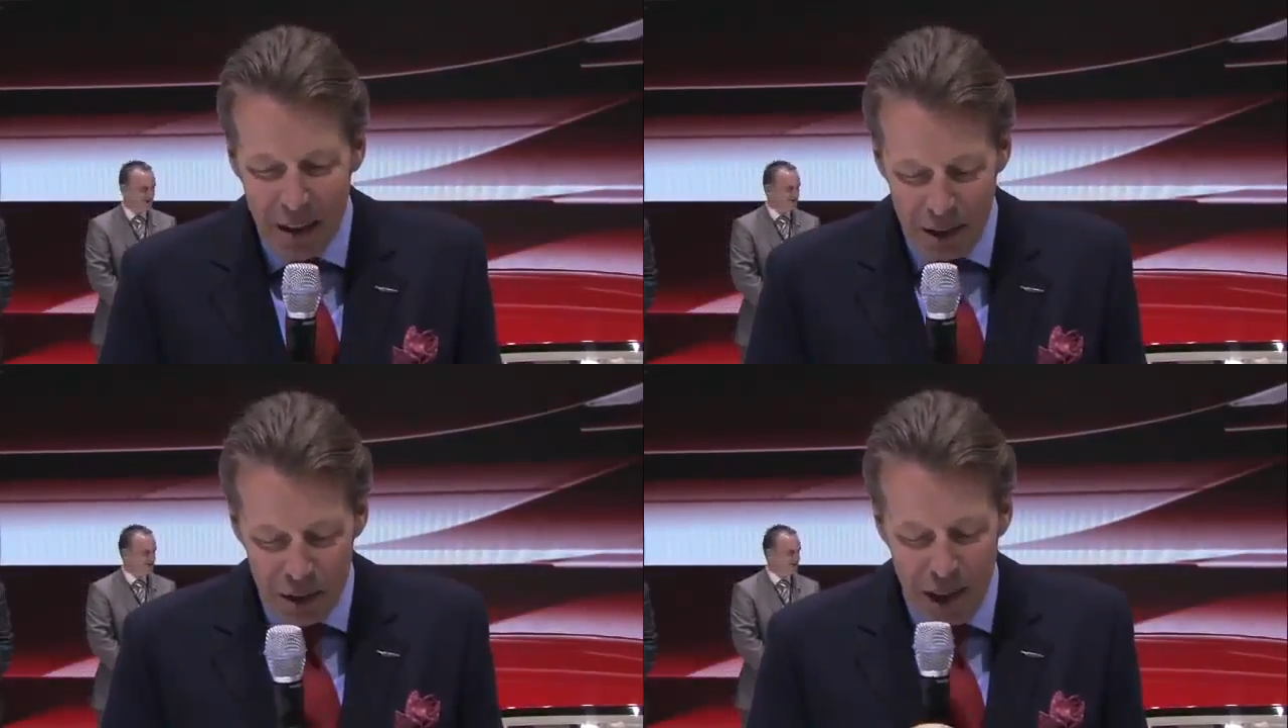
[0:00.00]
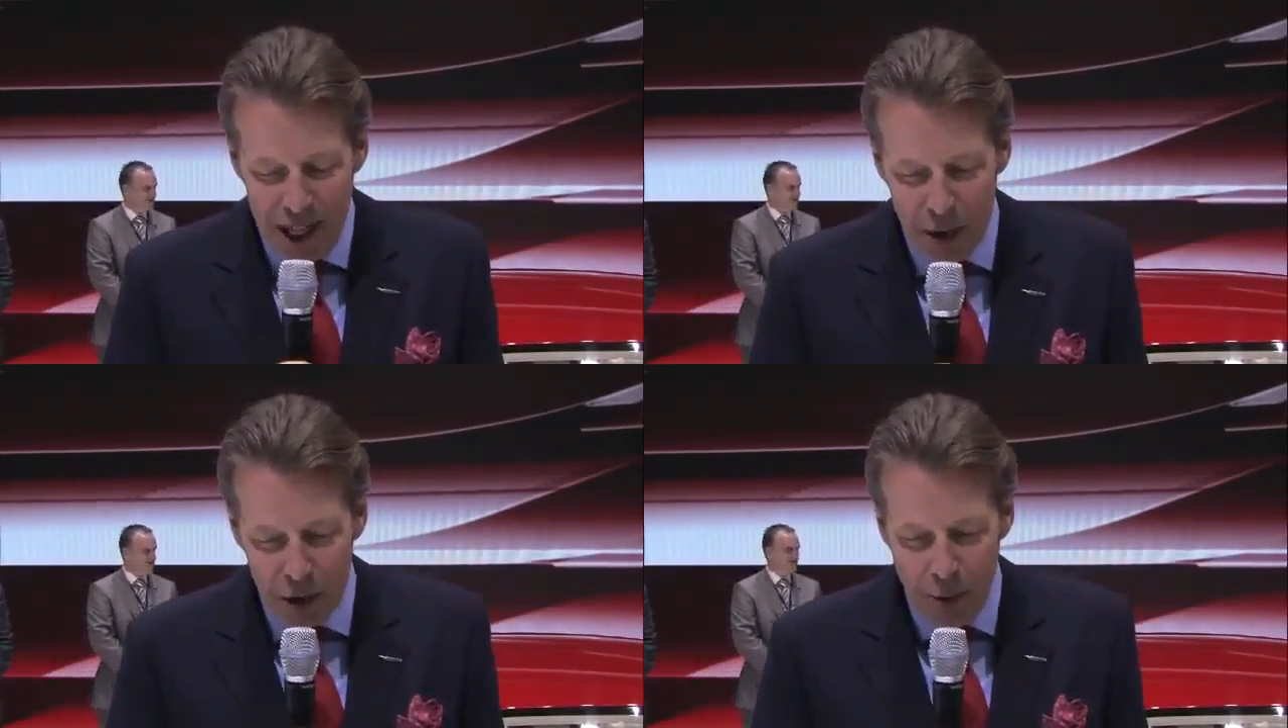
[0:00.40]

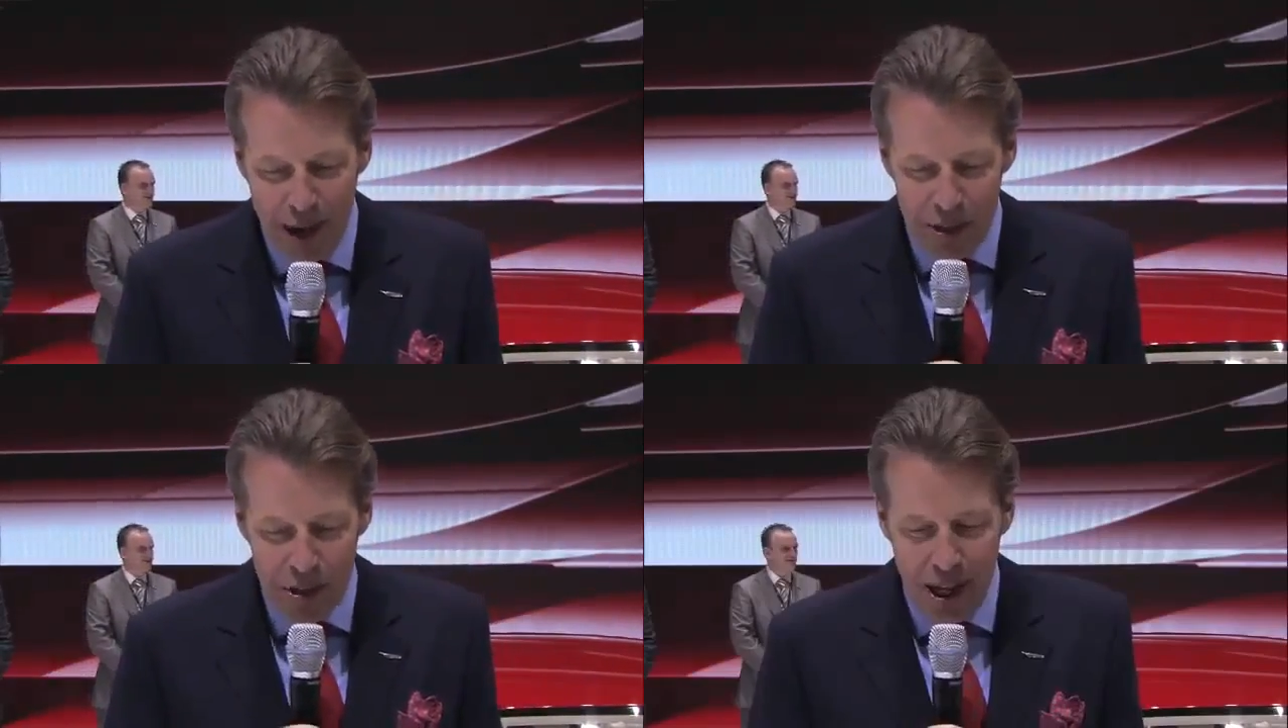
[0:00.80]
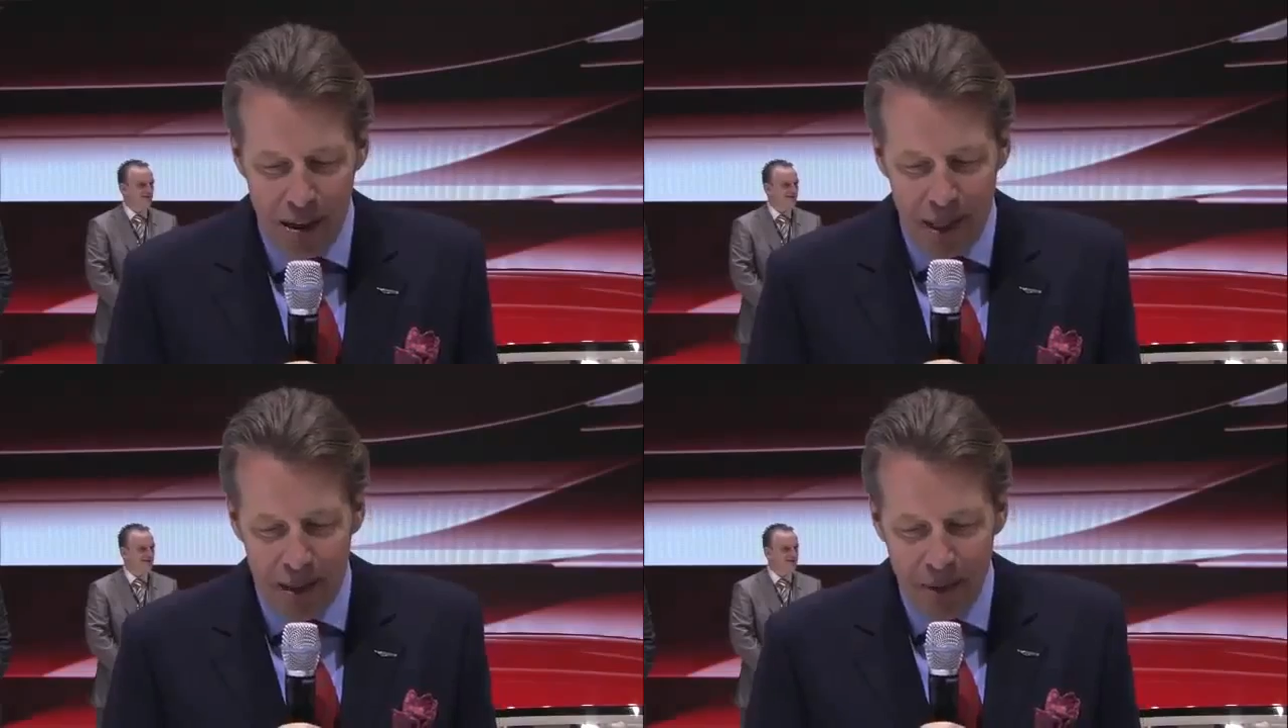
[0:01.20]
really good question.
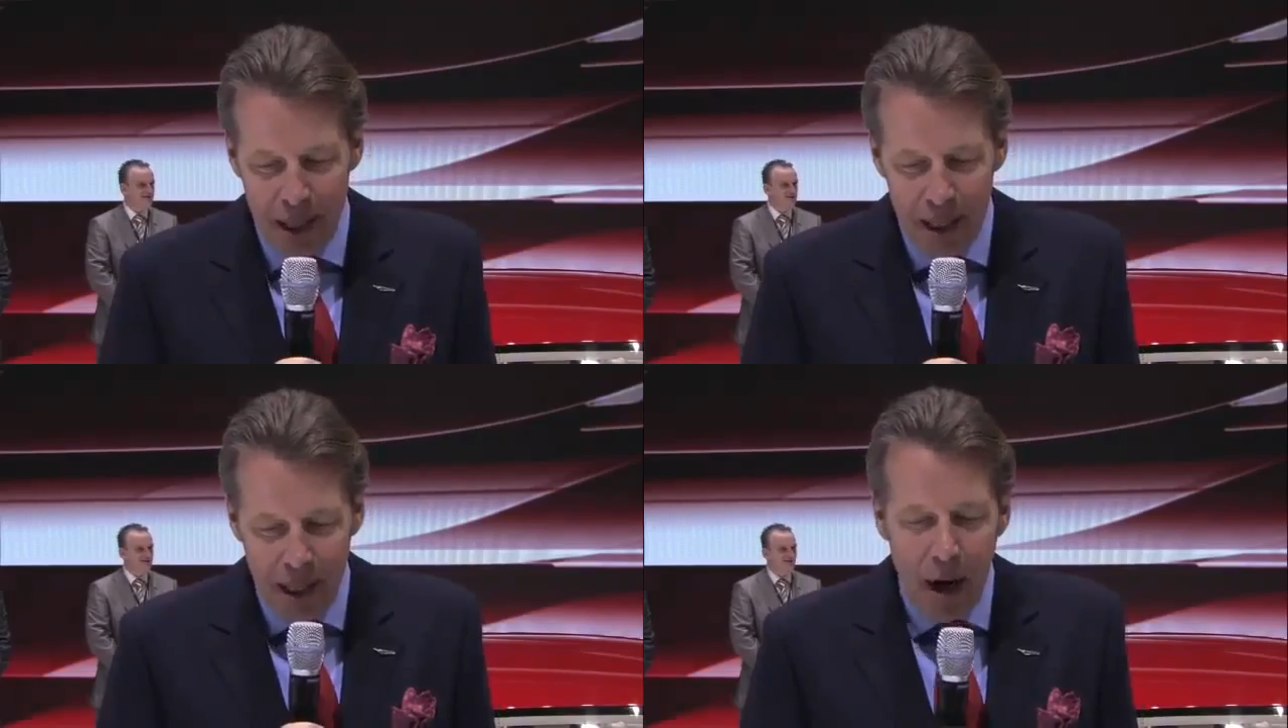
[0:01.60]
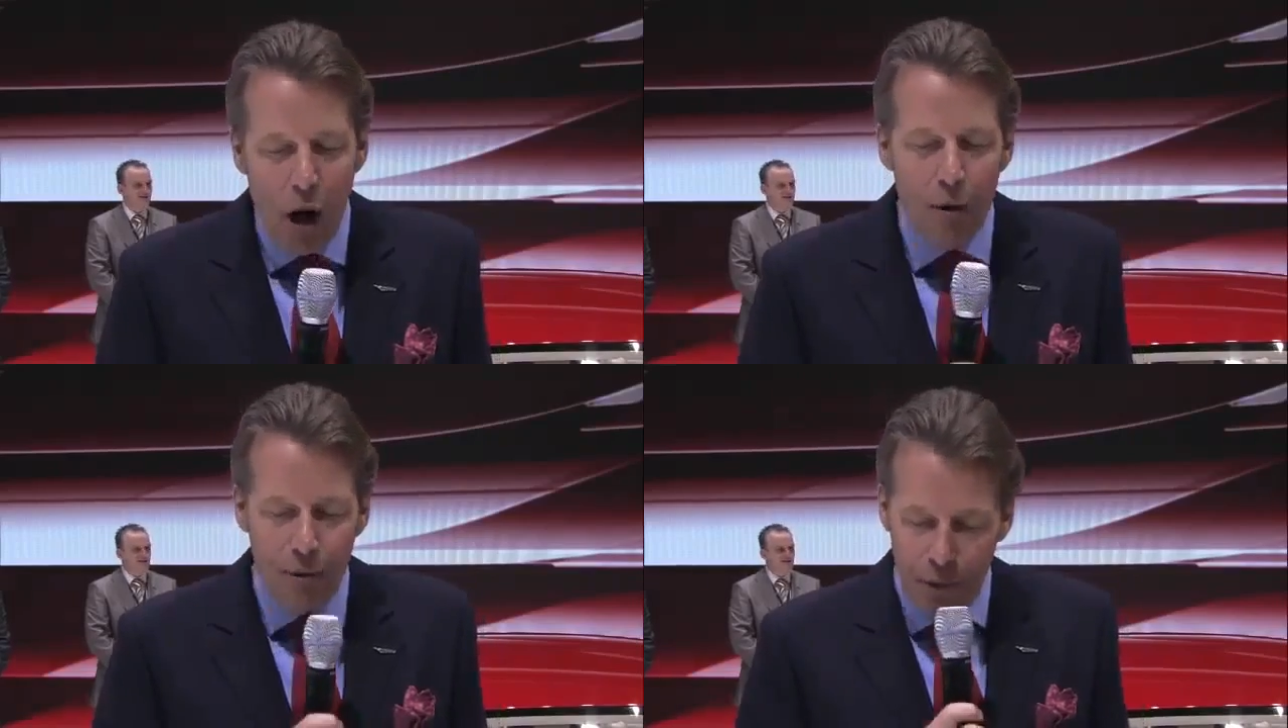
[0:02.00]
I mean,
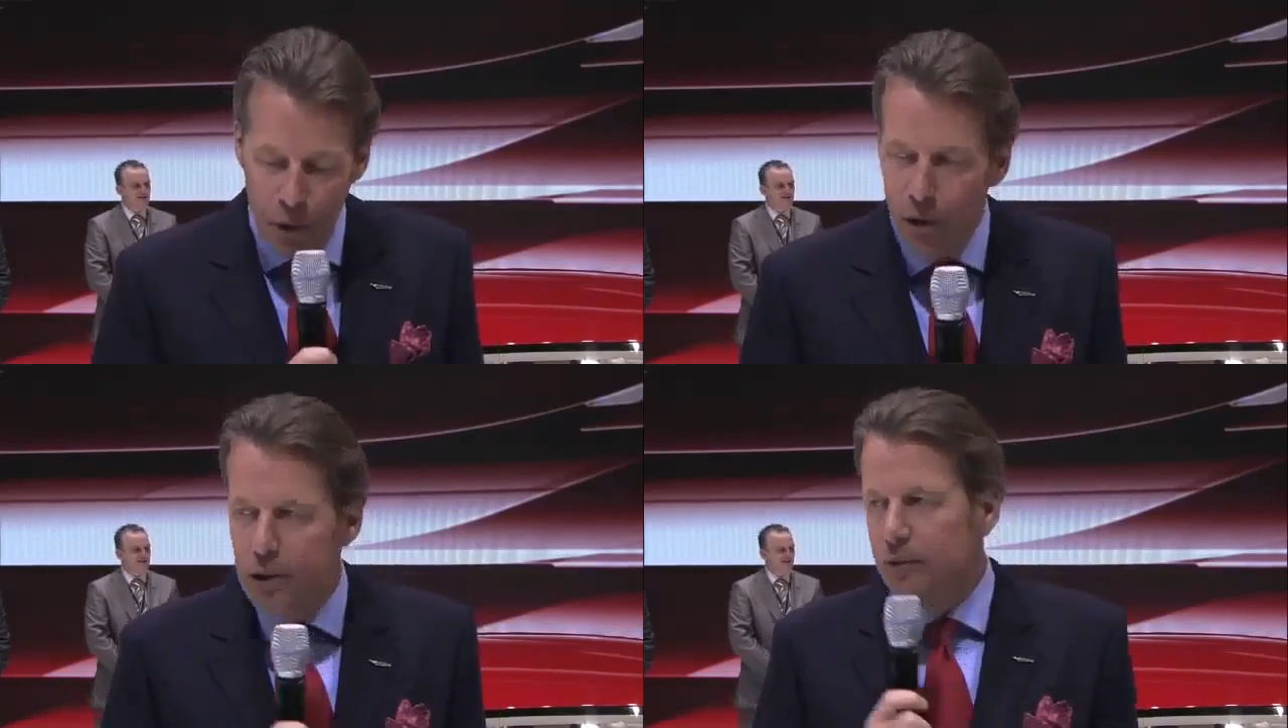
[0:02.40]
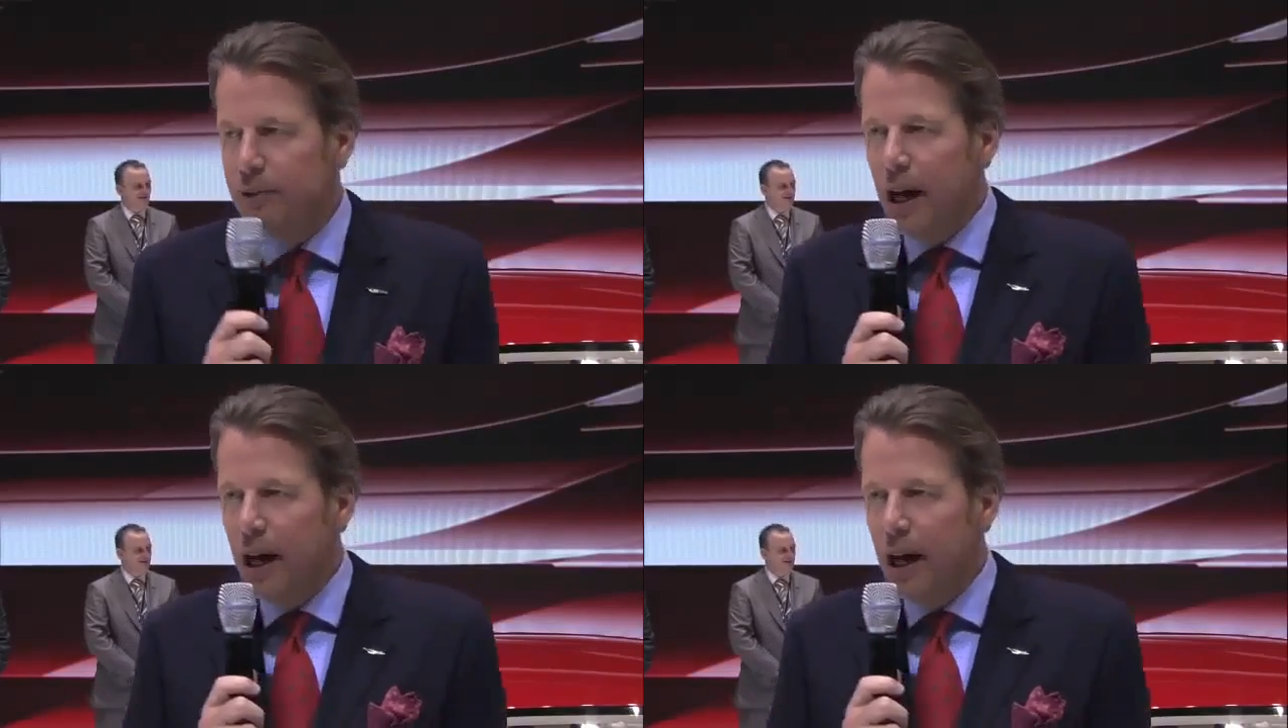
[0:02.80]
of course,